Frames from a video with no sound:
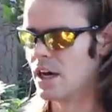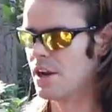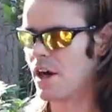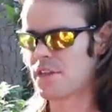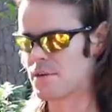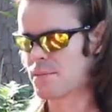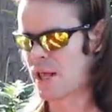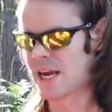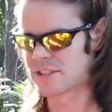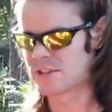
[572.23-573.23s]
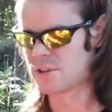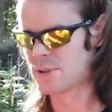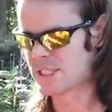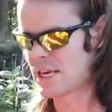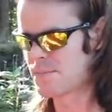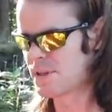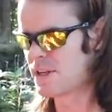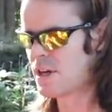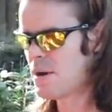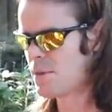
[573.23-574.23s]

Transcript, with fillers: another blaster to accept it,